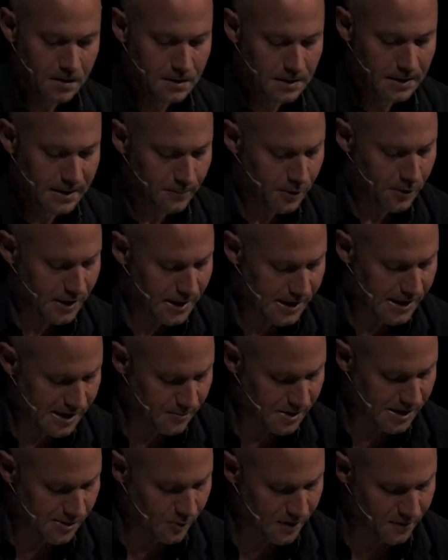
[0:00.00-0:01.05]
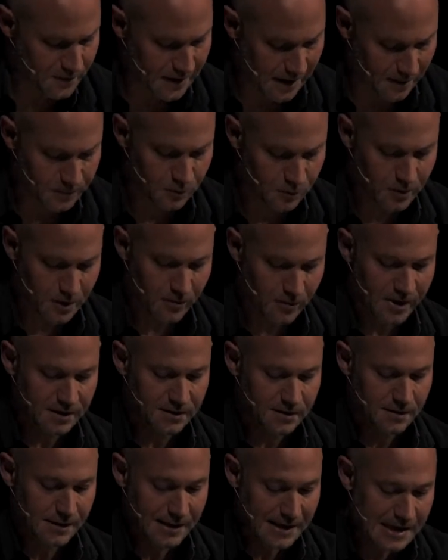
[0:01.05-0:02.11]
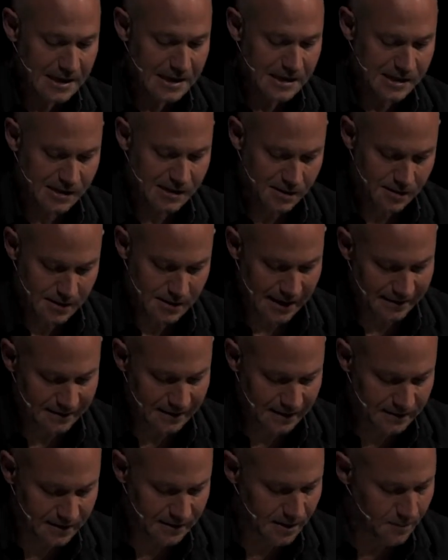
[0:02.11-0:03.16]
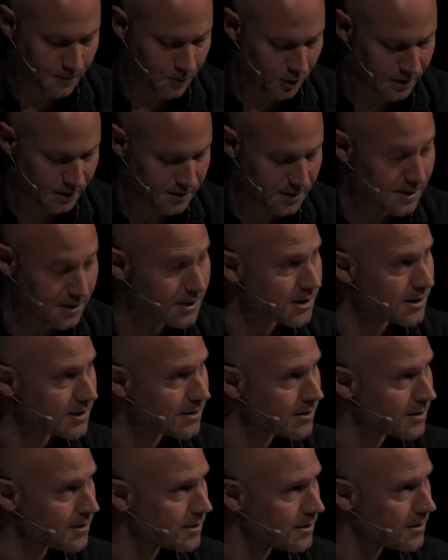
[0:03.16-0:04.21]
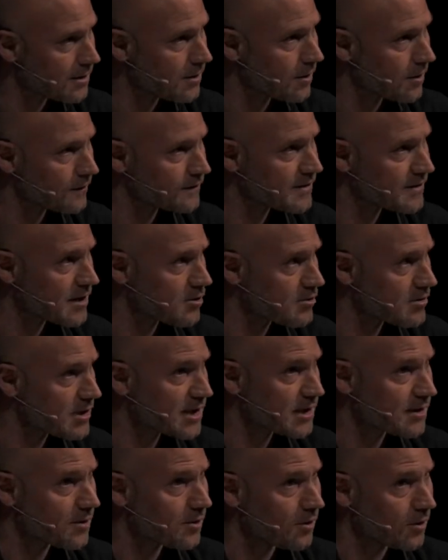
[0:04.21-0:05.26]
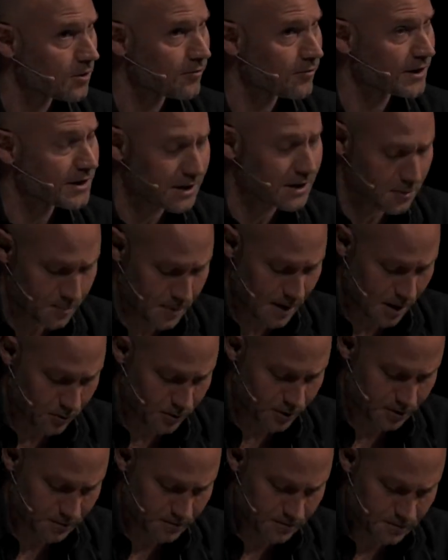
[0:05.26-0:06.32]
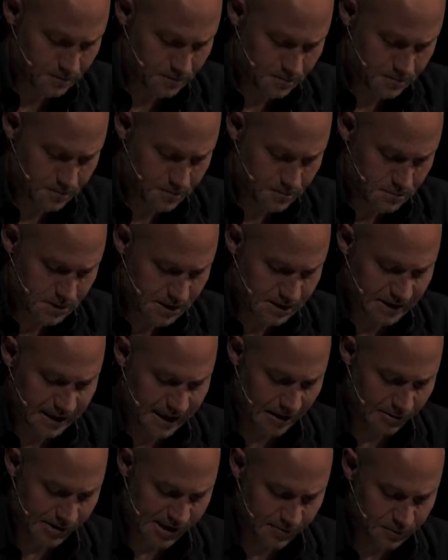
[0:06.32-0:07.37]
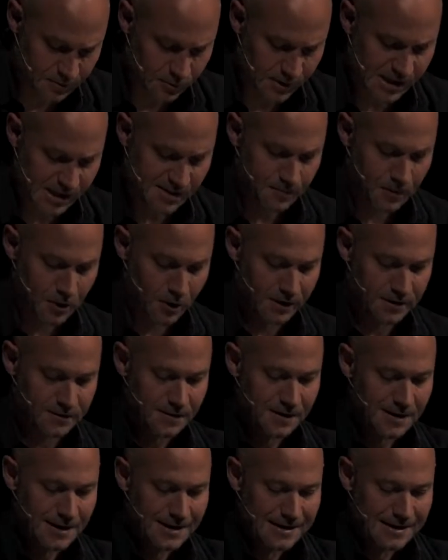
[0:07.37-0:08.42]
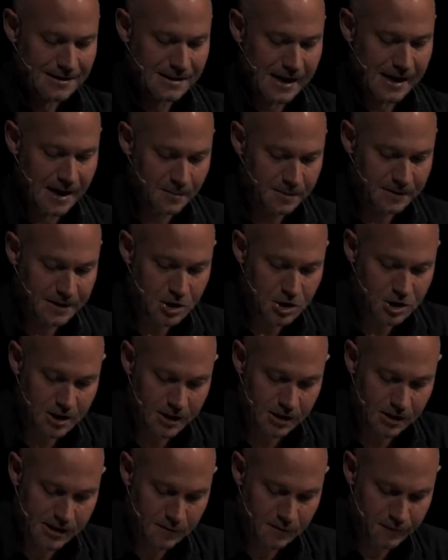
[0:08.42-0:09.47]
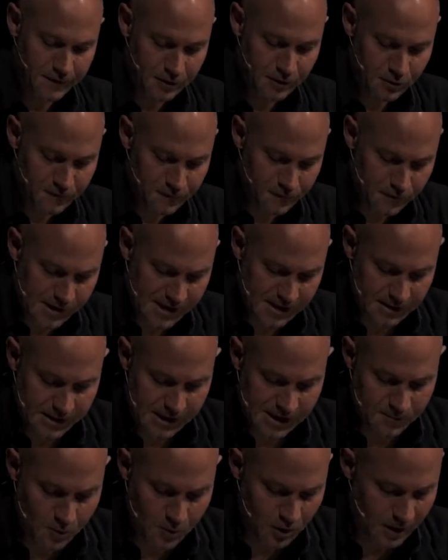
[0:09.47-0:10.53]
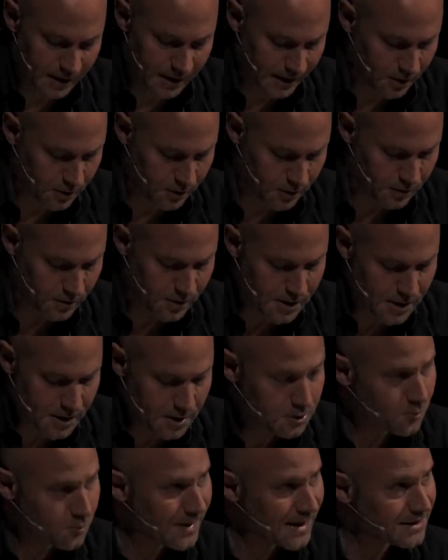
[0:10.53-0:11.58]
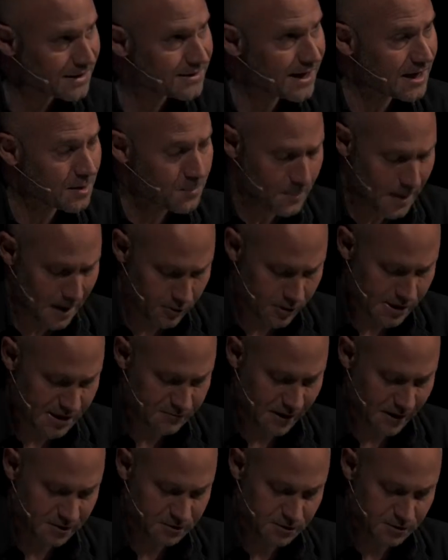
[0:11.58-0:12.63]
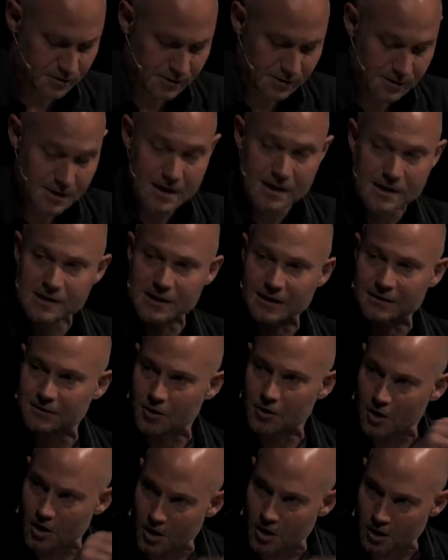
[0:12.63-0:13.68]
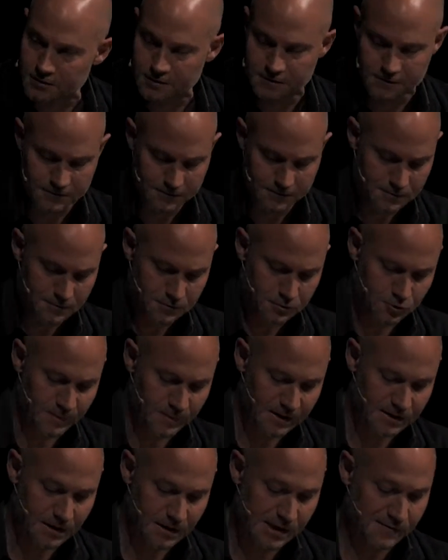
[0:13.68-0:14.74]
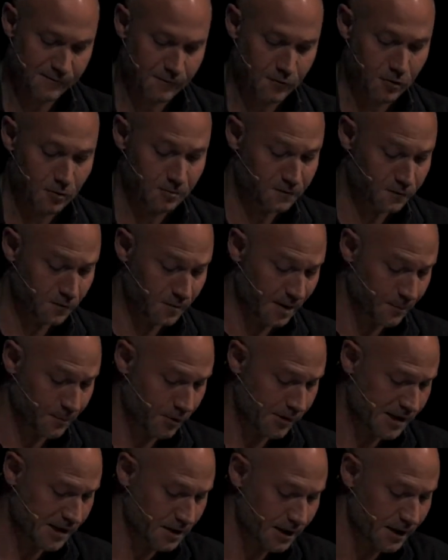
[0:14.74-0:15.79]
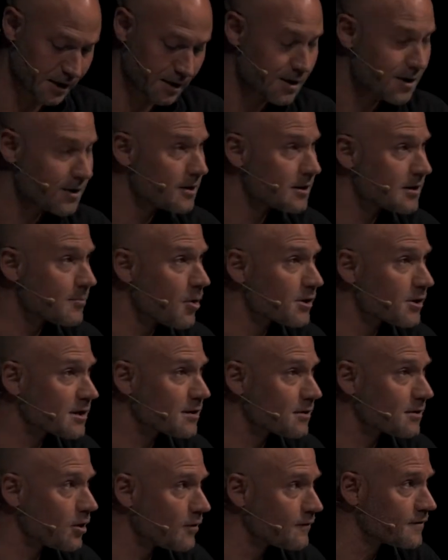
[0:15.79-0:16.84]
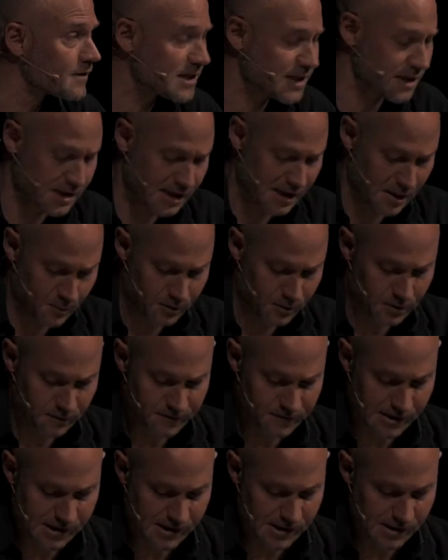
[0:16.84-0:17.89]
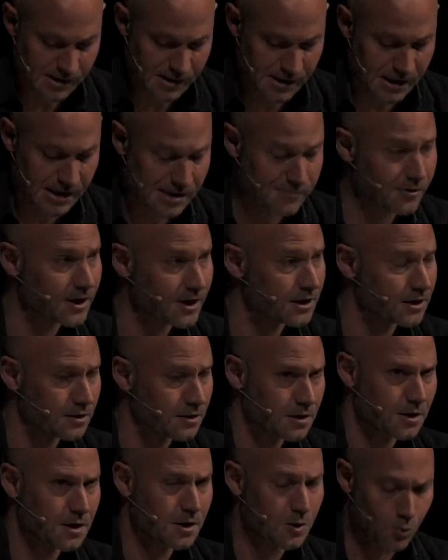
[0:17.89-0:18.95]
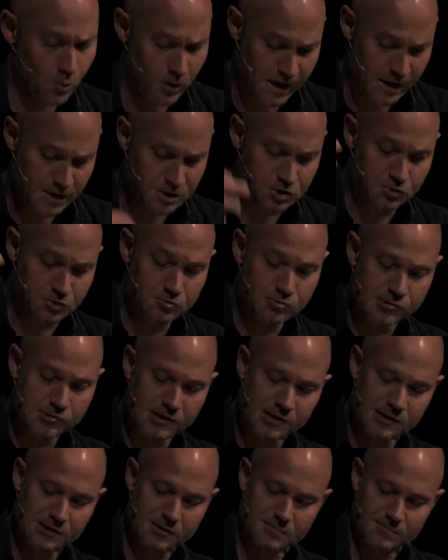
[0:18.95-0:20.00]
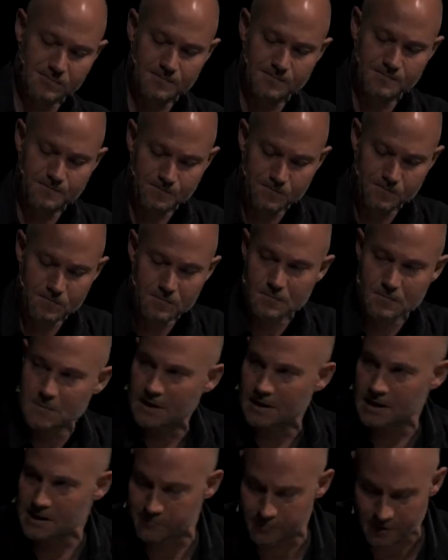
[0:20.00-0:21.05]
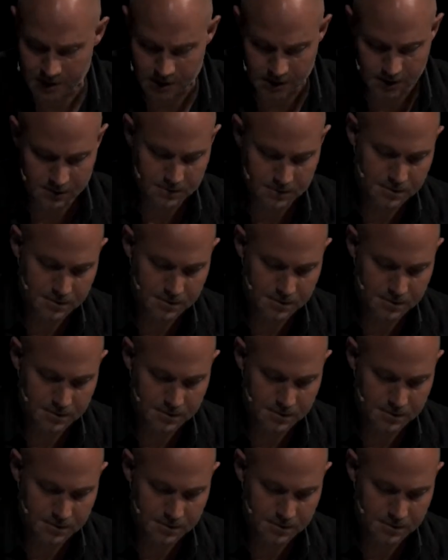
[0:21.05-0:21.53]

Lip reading: liberalism, as we have come to know it, is identity politics of those already in power. It allows them to exploit the empty shells of a universalist moral lingo to maintain power structures that ought to be transformed. For me personally, the most obvious example of this is Israel. We Jews in Israel,